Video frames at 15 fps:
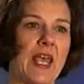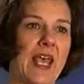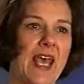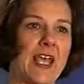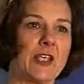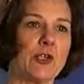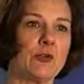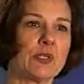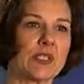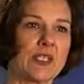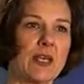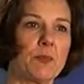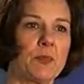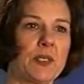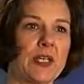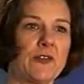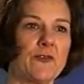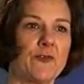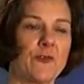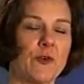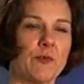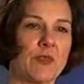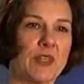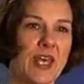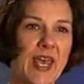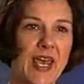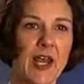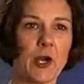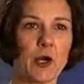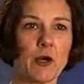And you simply, from
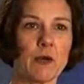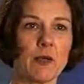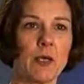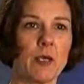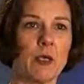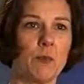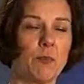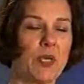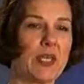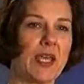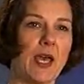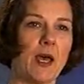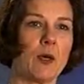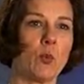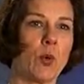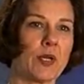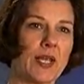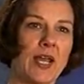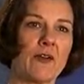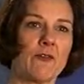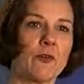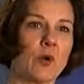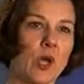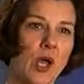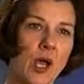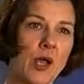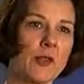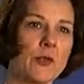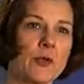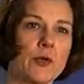there, pick out whatever
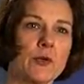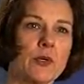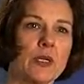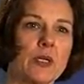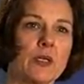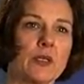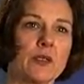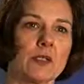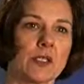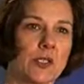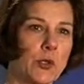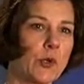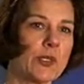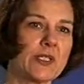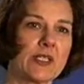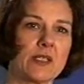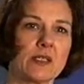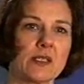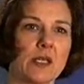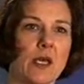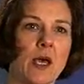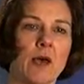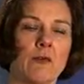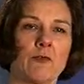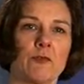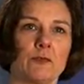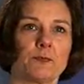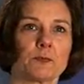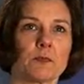other sources of